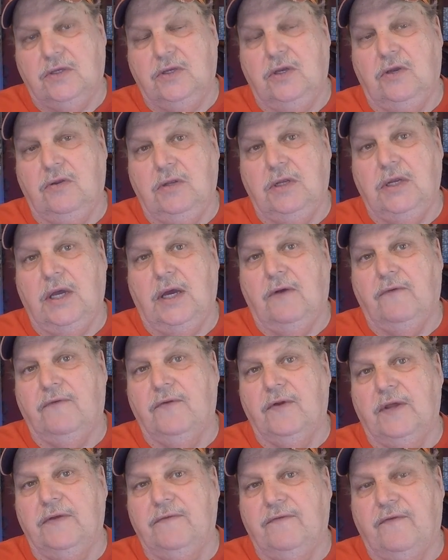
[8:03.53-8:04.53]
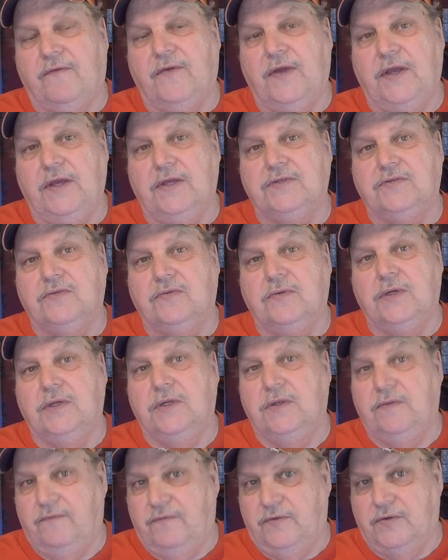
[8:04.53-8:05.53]
unit off and leave the fans
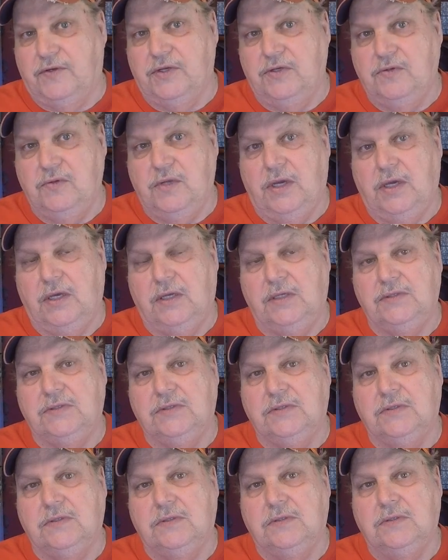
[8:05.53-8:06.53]
running for 2 days.